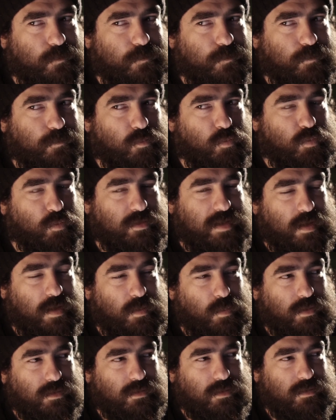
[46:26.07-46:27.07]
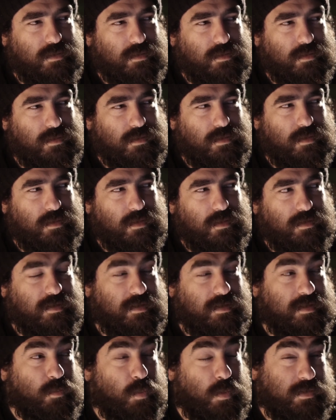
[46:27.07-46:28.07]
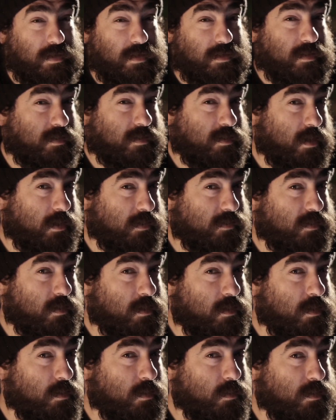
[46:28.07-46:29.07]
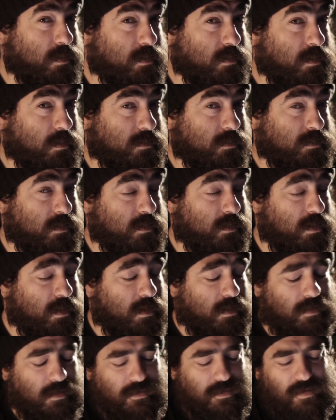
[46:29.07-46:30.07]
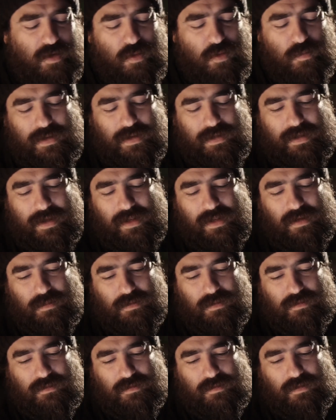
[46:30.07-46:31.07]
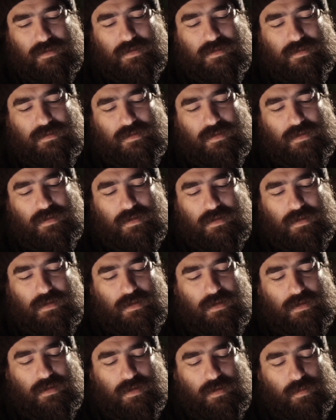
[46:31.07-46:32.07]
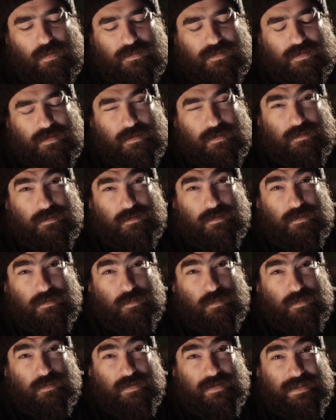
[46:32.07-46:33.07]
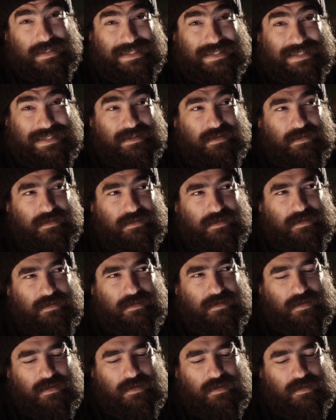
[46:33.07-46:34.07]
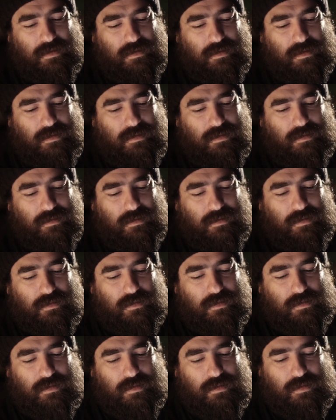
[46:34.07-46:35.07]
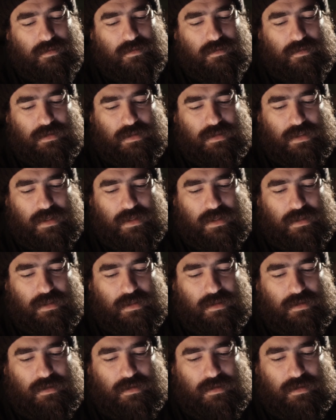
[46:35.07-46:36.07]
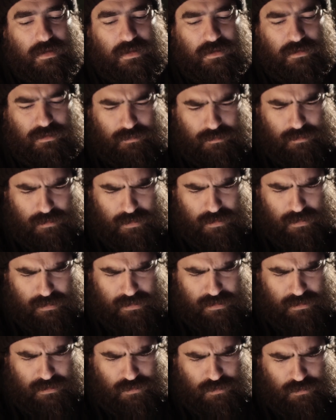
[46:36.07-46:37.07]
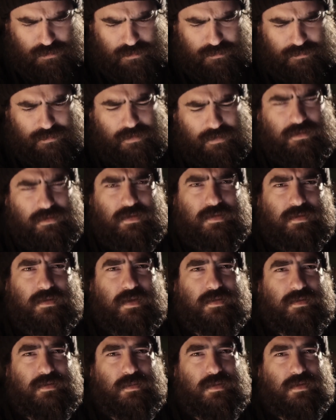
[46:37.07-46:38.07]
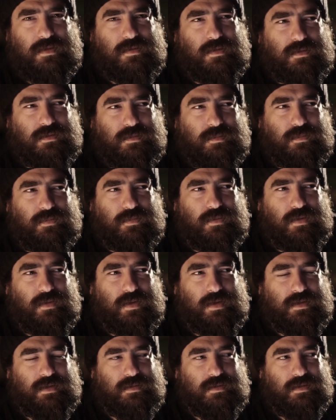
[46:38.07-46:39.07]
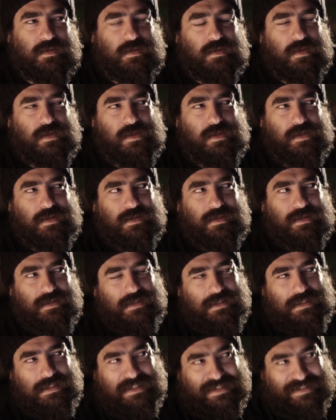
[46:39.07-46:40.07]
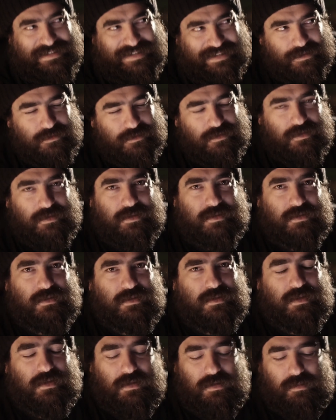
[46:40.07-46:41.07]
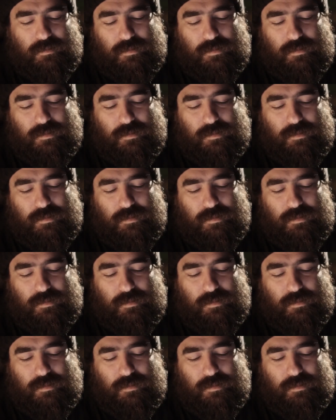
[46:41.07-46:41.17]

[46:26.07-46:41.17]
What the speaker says: Would they want? Was it discussed earlier with the doctor? There are so many elements to this. Or was it? Did the King George V discuss it with the doctor beforehand? I doubt it, actually.